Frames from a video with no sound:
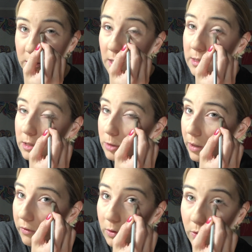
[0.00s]
it's too
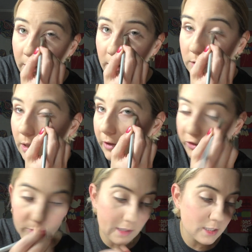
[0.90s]
big of an ordeal to like
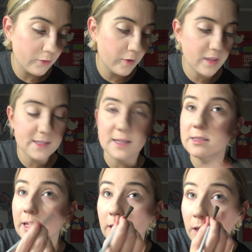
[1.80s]
film myself with because
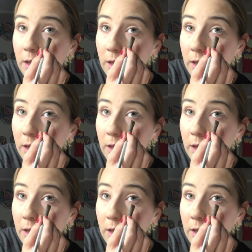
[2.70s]
it's like,